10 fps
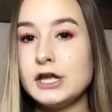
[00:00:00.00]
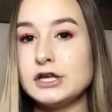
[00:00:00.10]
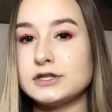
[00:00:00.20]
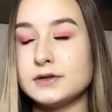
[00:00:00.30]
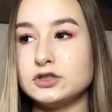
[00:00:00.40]

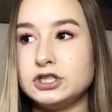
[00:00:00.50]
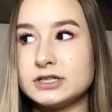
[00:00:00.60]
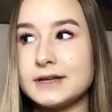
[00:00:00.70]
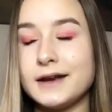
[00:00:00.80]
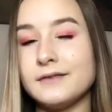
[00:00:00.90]
so she just
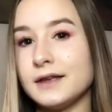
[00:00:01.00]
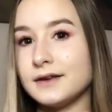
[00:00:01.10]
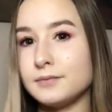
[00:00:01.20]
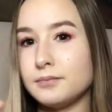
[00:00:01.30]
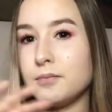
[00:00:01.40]
kind of like
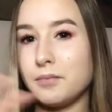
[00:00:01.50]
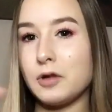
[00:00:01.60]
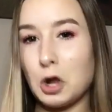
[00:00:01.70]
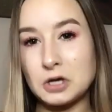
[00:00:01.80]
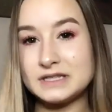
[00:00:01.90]

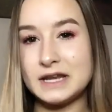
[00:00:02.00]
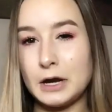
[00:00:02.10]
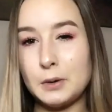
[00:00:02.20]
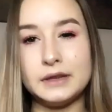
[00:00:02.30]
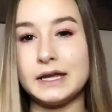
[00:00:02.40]
blocks it
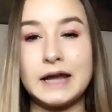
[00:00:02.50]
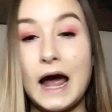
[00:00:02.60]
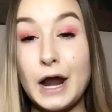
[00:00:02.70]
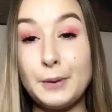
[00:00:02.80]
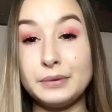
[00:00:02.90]
out, and like,
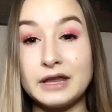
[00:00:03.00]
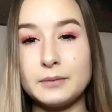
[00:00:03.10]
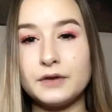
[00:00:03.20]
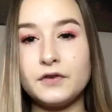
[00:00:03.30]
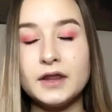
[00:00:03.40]
I don't blame
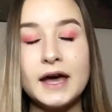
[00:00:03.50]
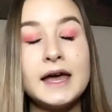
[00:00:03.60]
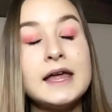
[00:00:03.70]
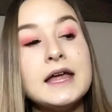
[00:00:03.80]
her for that.